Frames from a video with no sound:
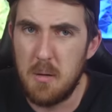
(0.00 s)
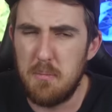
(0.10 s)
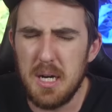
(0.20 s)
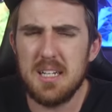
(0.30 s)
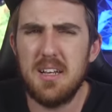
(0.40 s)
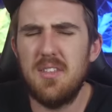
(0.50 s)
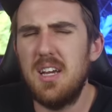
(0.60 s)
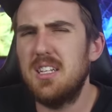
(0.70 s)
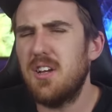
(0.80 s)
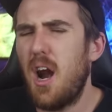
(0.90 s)
but the
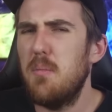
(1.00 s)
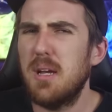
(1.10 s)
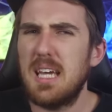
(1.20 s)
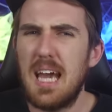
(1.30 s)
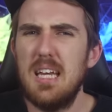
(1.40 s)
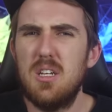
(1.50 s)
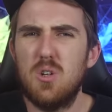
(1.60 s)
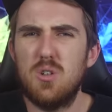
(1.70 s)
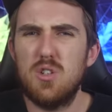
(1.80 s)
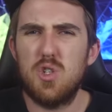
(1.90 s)
entire
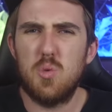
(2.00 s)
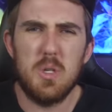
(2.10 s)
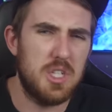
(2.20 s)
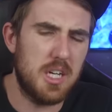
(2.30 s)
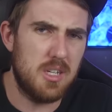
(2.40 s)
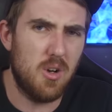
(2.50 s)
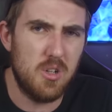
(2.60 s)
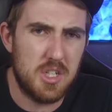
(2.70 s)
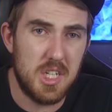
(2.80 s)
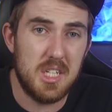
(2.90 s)
mechanical switch
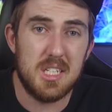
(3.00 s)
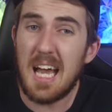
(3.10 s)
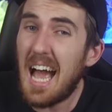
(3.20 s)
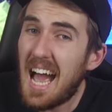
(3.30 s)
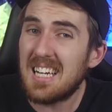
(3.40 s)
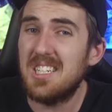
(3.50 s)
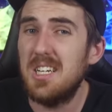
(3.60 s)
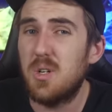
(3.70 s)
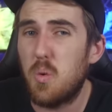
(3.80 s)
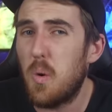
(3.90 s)
technology is actually
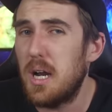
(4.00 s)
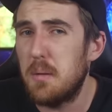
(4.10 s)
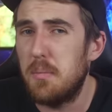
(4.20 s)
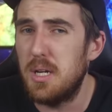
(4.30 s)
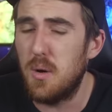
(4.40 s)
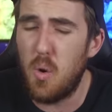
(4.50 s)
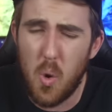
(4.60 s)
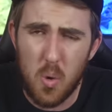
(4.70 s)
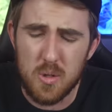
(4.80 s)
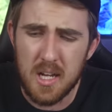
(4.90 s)
quite a bit
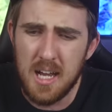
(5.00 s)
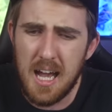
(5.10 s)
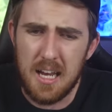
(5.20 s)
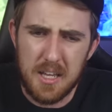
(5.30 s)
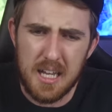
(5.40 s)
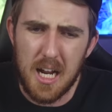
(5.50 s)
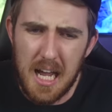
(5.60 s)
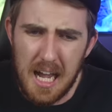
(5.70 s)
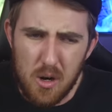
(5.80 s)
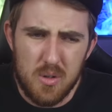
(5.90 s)
old and you can
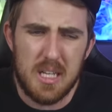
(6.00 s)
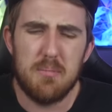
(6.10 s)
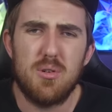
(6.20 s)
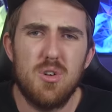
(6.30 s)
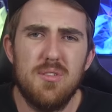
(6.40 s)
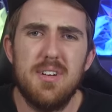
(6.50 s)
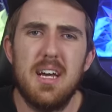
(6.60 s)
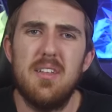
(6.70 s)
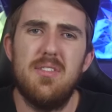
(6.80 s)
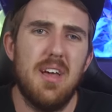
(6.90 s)
only improve
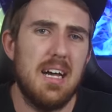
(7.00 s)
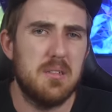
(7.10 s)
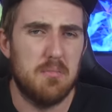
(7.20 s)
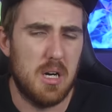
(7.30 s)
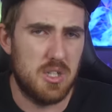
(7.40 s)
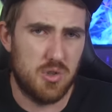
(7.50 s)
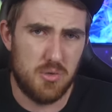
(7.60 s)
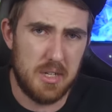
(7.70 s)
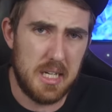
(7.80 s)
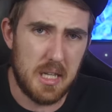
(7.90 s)
it that much
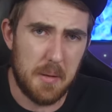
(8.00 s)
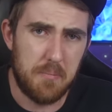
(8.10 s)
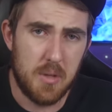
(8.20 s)
really.